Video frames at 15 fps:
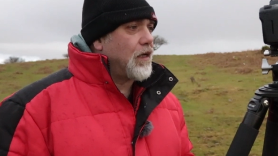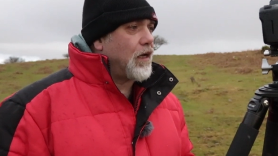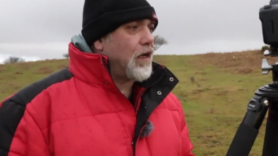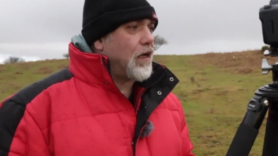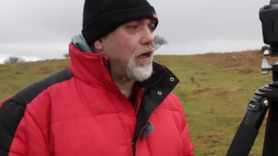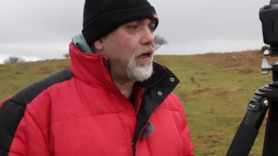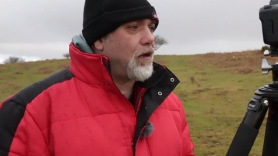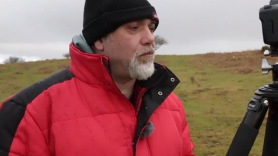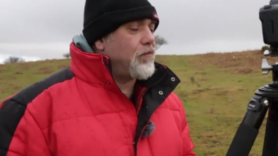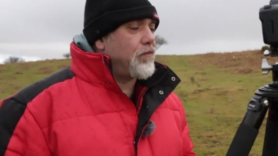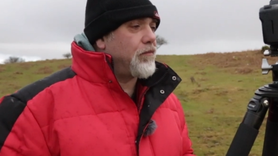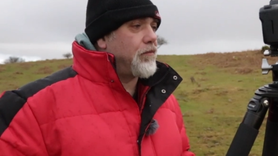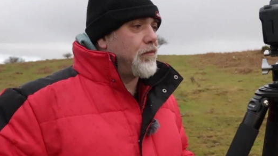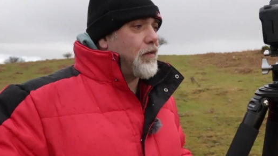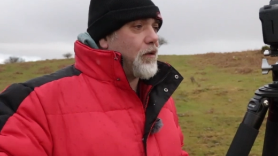
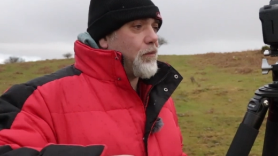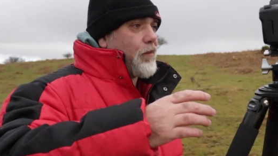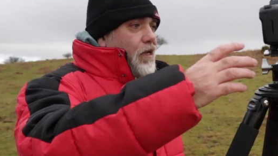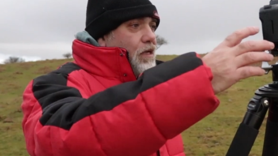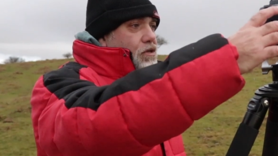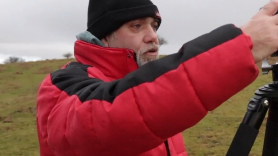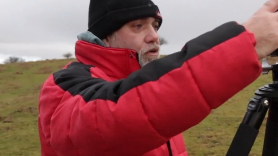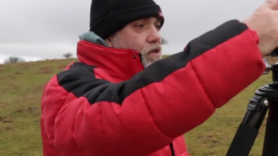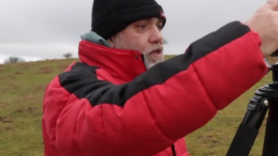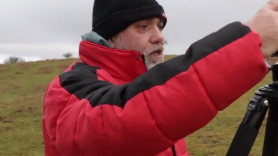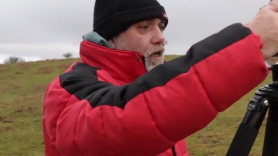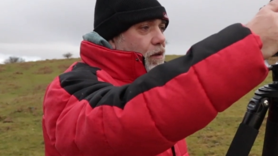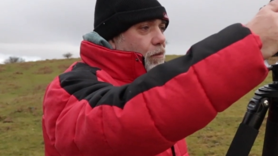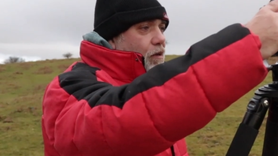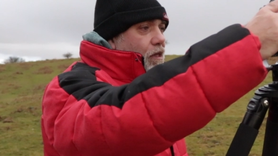my meter is
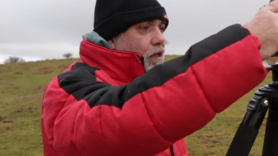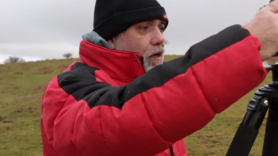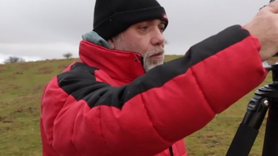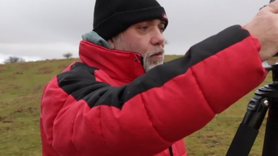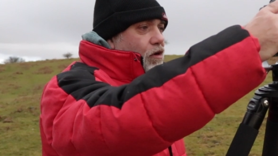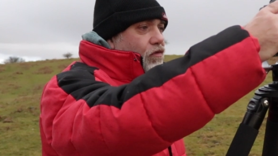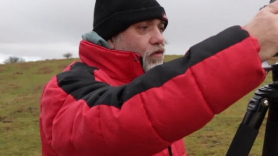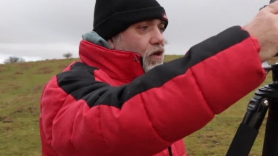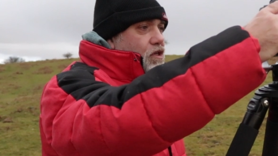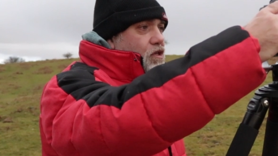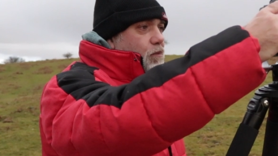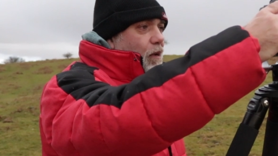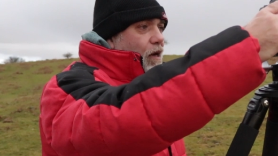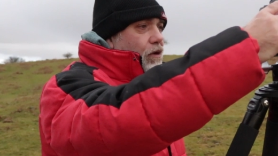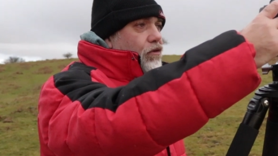telling me that I'm
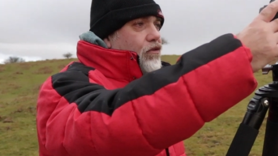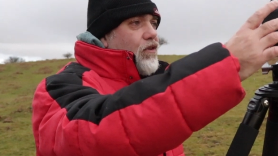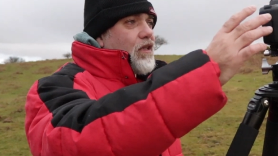overexposed,